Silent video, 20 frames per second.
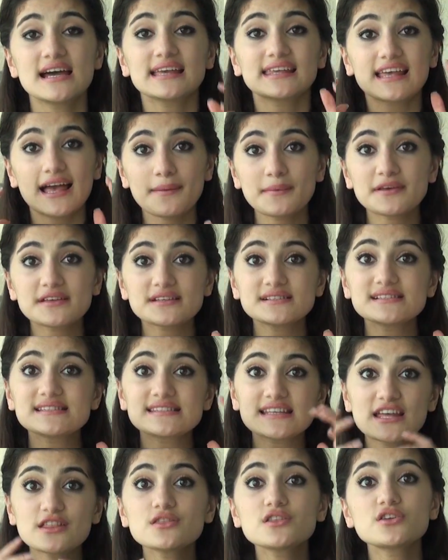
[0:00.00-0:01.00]
chemicals
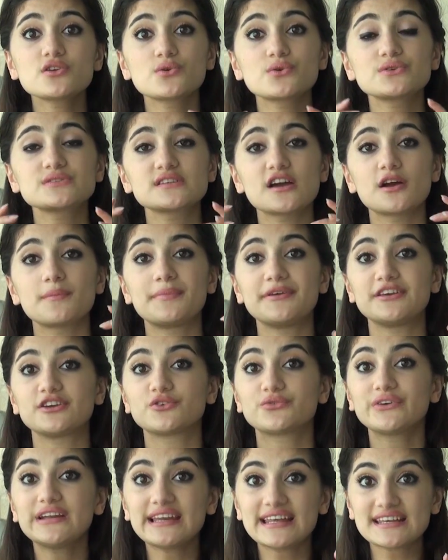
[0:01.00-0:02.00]
in the nose are
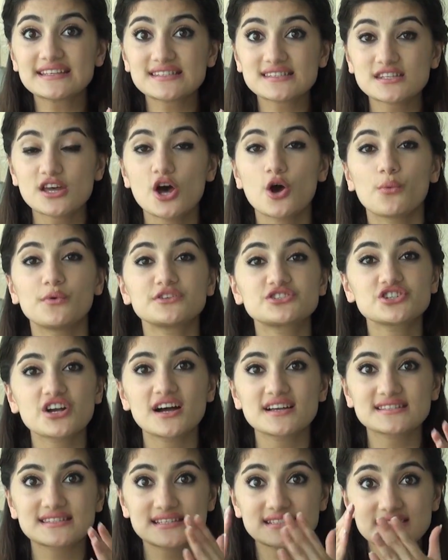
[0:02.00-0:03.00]
being released which
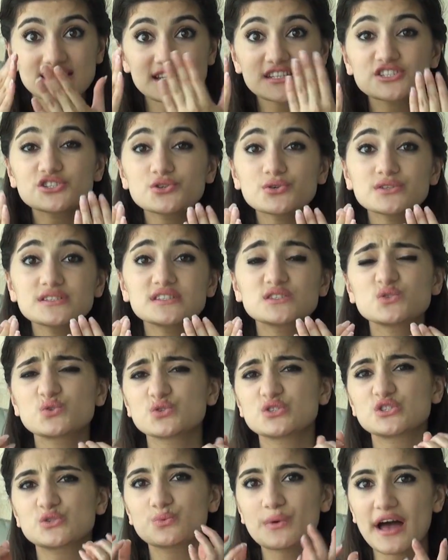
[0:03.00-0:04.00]
cause the tissues
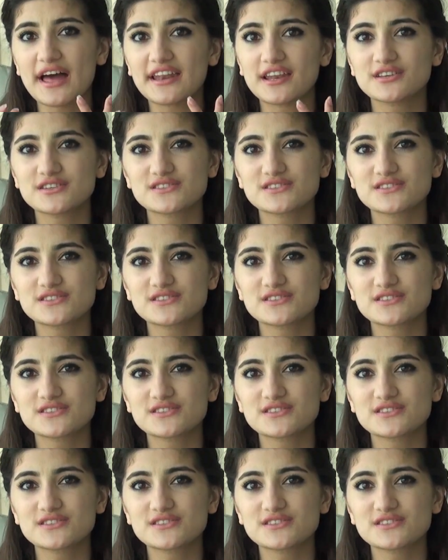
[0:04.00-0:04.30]
to swell.